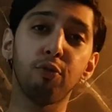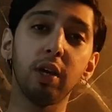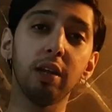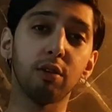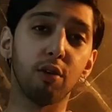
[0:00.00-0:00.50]

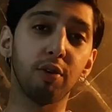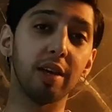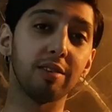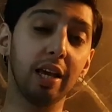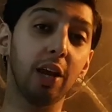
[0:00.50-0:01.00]
field of
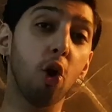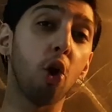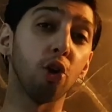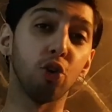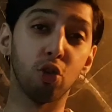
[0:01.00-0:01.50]
his in
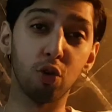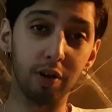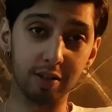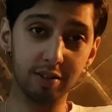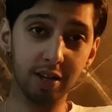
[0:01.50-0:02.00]

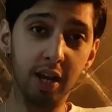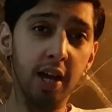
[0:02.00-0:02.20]
Honduras,